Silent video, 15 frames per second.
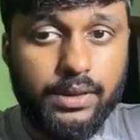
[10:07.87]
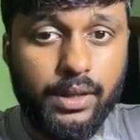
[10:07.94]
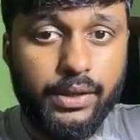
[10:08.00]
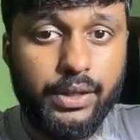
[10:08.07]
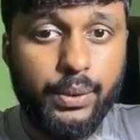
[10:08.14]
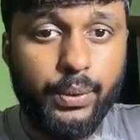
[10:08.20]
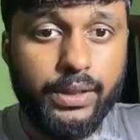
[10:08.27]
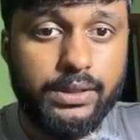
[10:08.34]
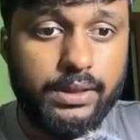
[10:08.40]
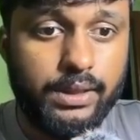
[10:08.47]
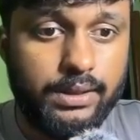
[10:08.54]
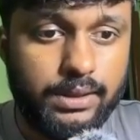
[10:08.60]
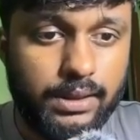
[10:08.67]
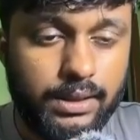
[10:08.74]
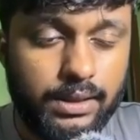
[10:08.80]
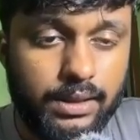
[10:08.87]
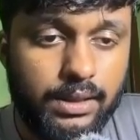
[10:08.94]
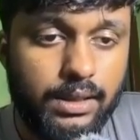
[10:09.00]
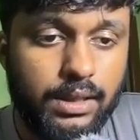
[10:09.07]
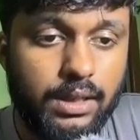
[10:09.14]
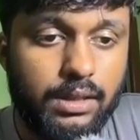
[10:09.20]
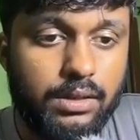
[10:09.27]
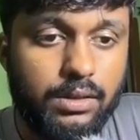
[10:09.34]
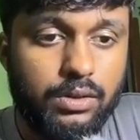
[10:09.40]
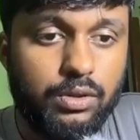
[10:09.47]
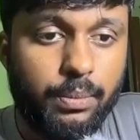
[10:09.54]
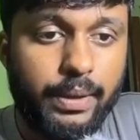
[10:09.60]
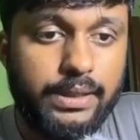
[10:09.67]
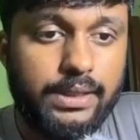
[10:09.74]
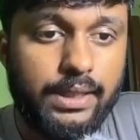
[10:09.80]
USDC. So
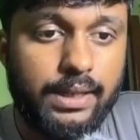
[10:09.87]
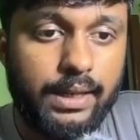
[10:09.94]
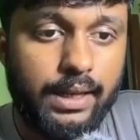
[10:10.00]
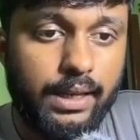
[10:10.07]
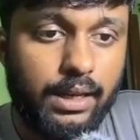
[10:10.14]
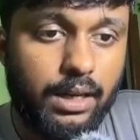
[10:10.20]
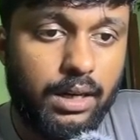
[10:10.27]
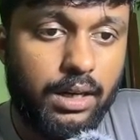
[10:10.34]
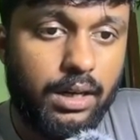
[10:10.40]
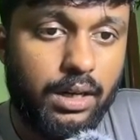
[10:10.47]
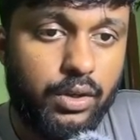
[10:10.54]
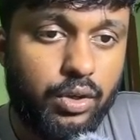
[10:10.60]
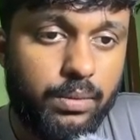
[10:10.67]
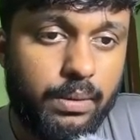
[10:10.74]
basically, you'll be